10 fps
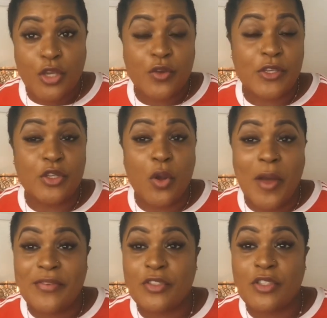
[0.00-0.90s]
You you don't
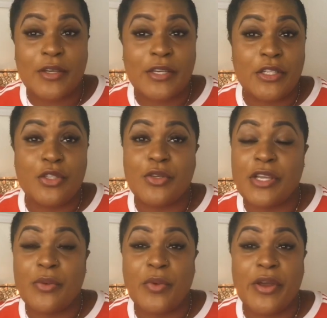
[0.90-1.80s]
have to tuck it. You
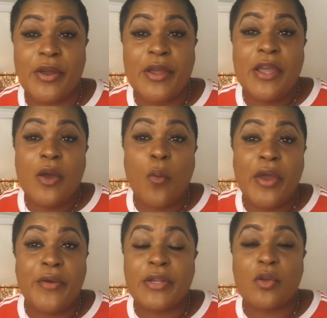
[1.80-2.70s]
can wear
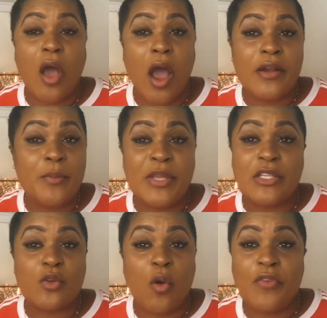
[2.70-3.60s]
wear it on the
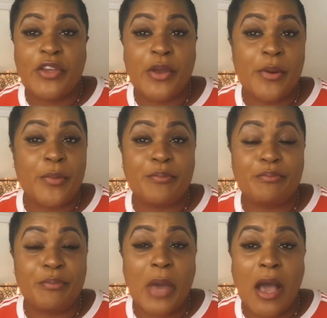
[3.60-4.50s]
beach over your
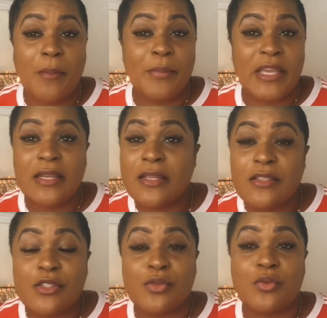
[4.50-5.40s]
um,
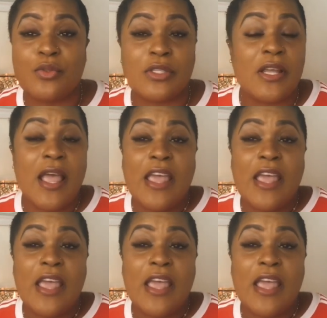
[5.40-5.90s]
bathing suit.